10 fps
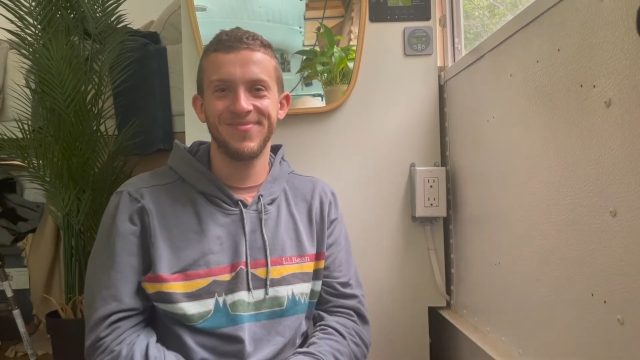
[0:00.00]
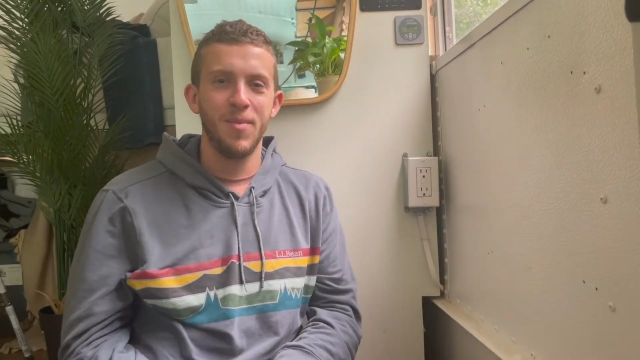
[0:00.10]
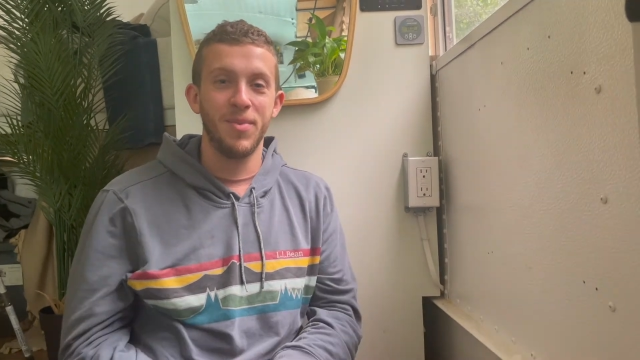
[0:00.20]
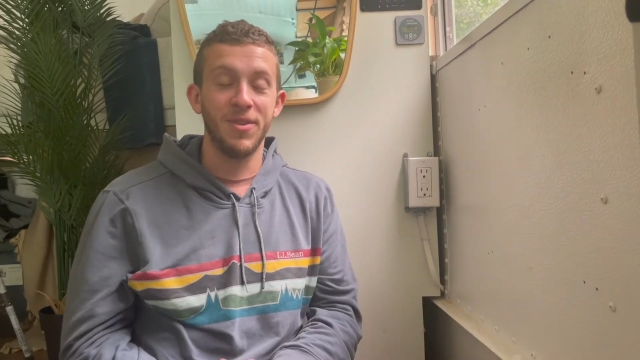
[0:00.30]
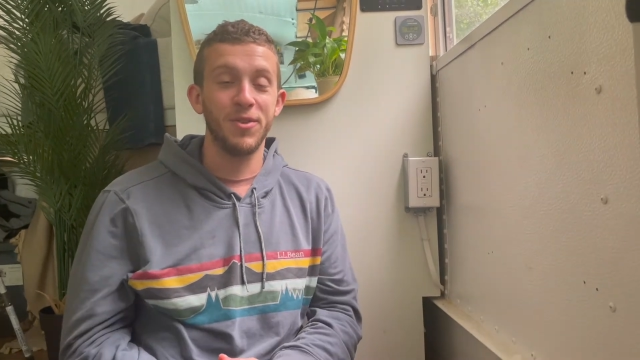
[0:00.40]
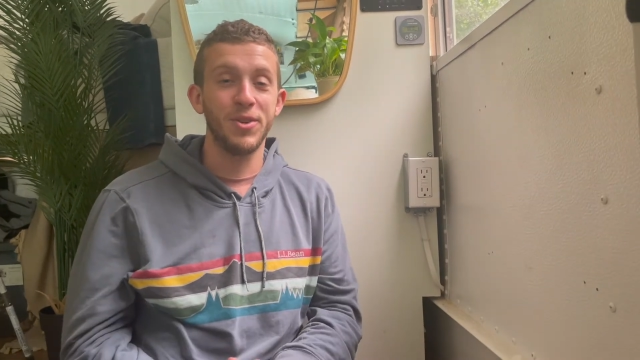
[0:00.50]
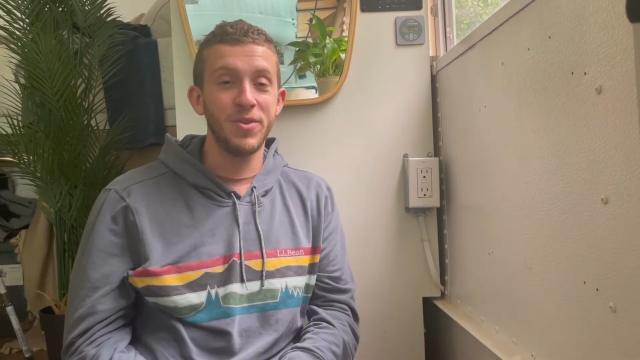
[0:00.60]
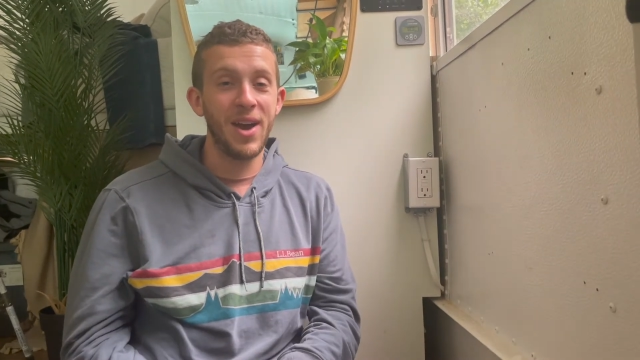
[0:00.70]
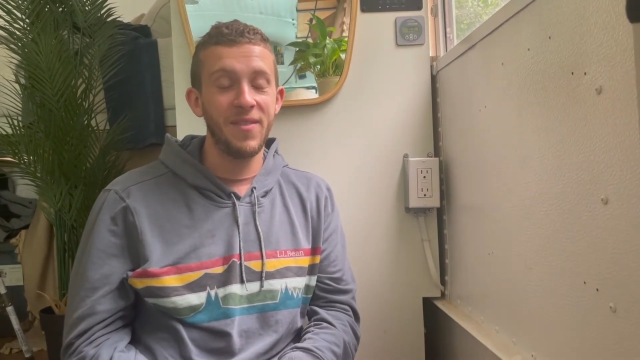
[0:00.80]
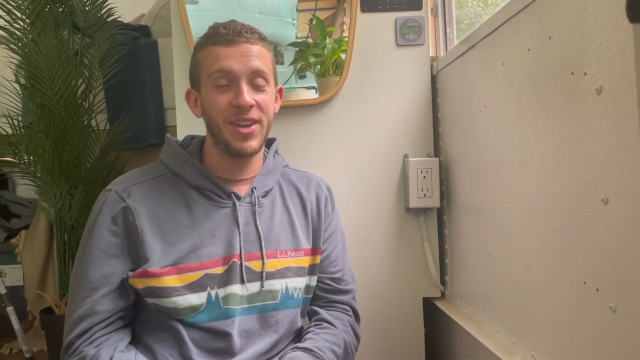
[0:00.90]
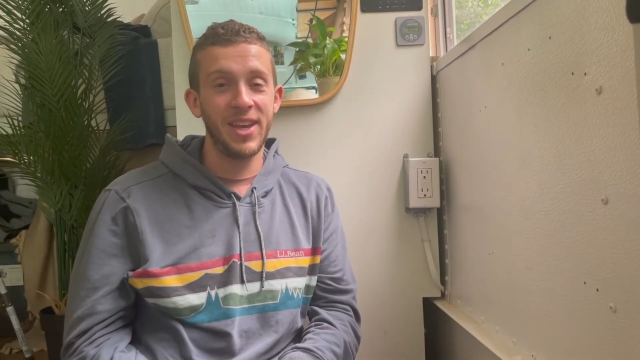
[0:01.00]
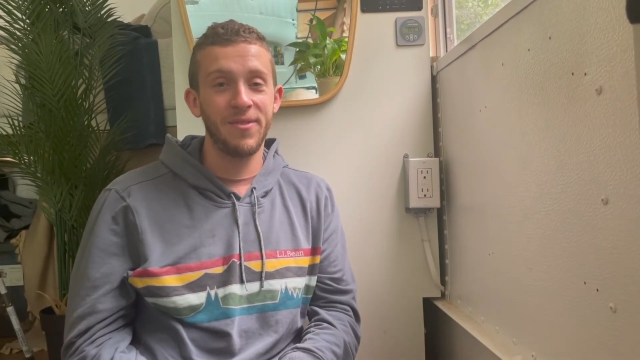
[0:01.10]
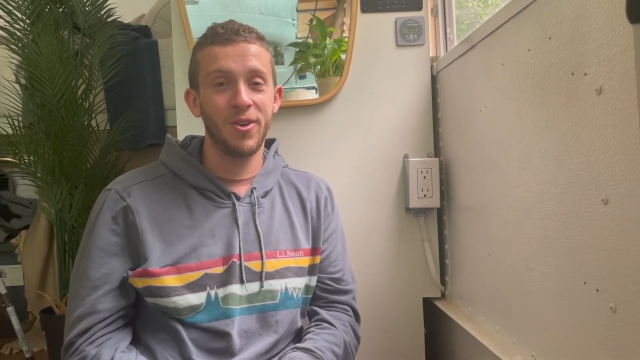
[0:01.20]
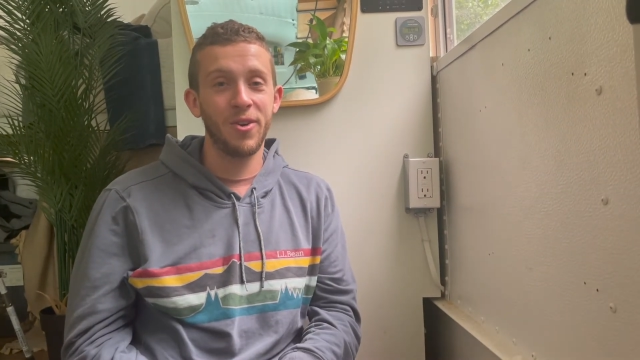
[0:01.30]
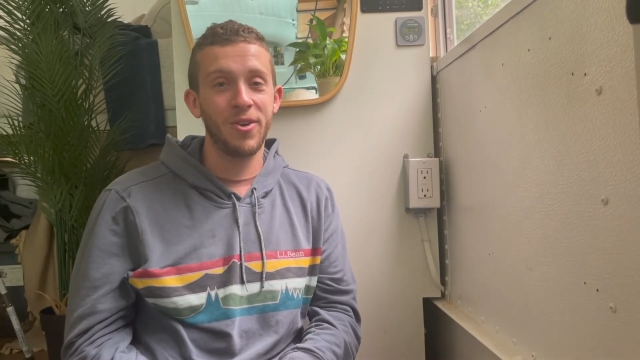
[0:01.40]
But if you do have an
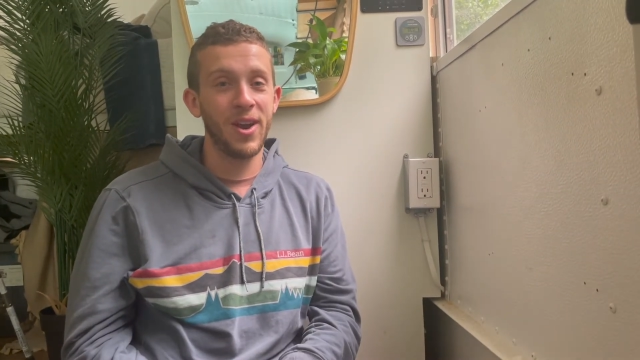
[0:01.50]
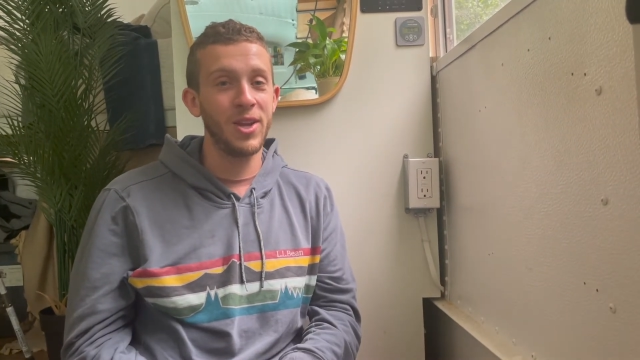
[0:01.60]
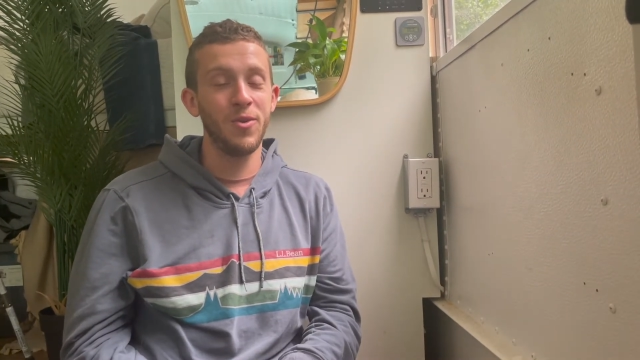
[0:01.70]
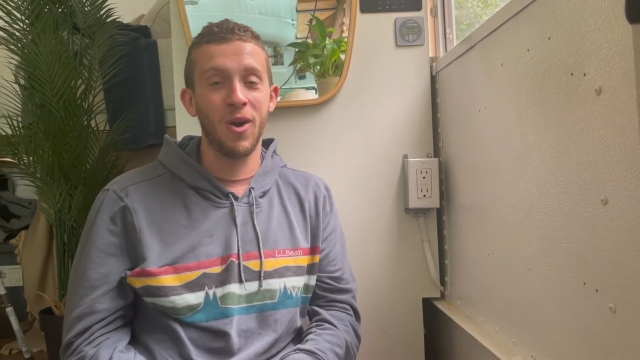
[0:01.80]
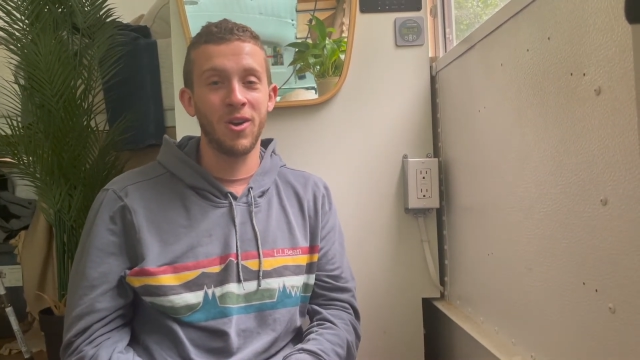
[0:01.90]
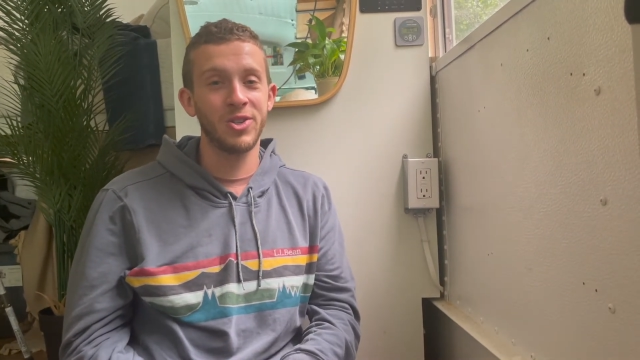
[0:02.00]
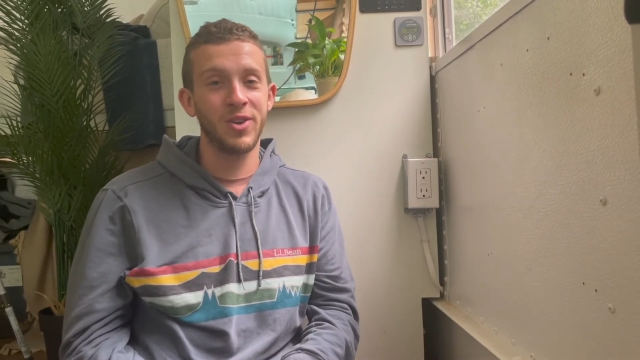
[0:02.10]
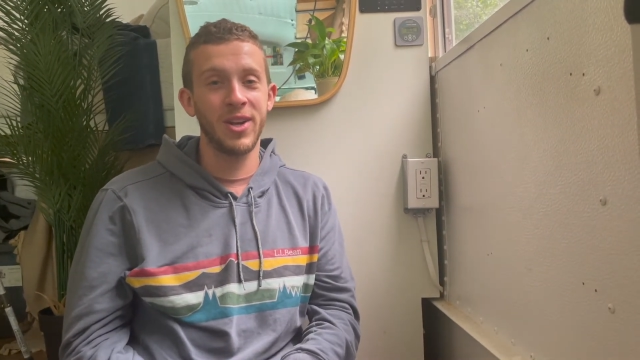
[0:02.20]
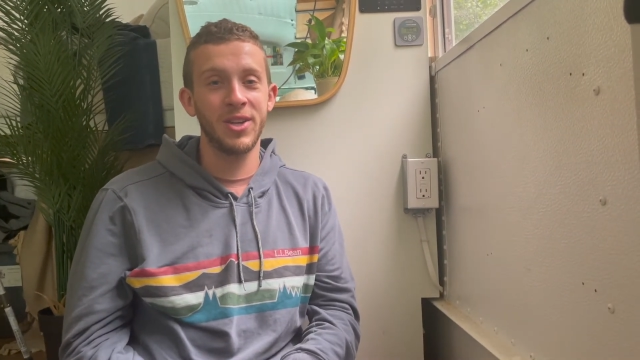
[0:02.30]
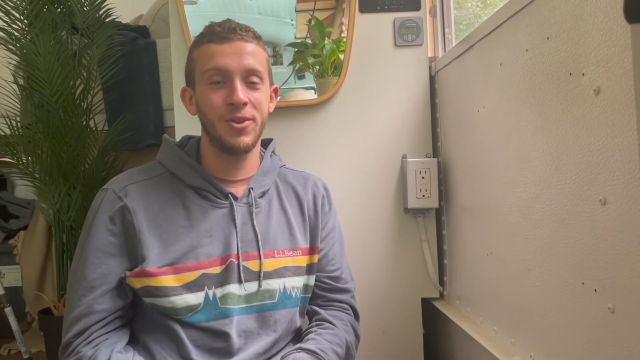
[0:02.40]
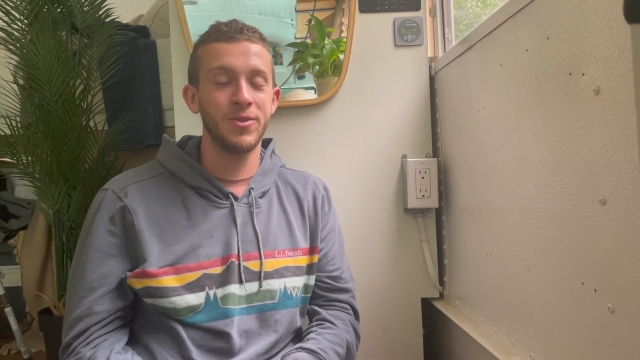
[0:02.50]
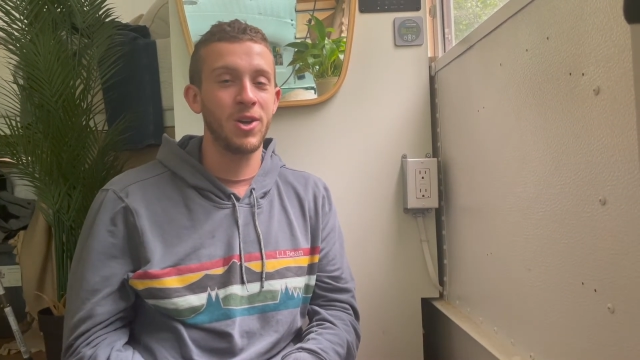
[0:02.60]
inverter and you are trying to use